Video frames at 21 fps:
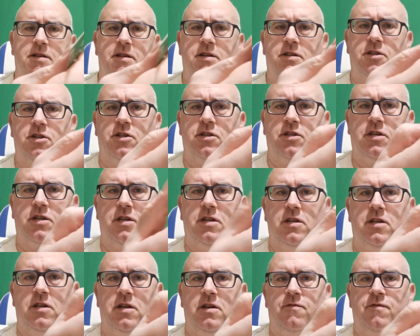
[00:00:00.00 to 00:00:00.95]
and just
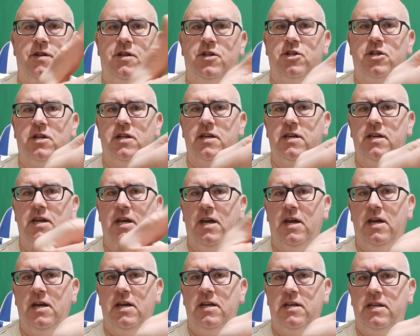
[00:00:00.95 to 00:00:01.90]
eventually
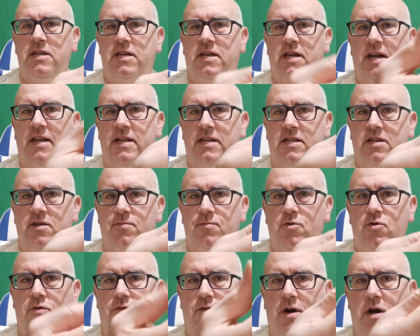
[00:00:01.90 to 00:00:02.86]
you get it to
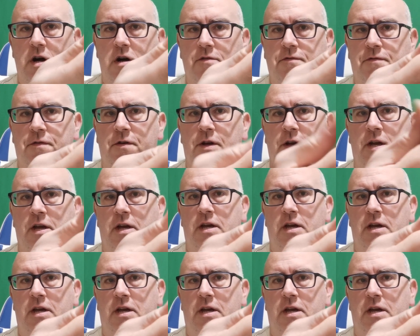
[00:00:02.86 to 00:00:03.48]
move off.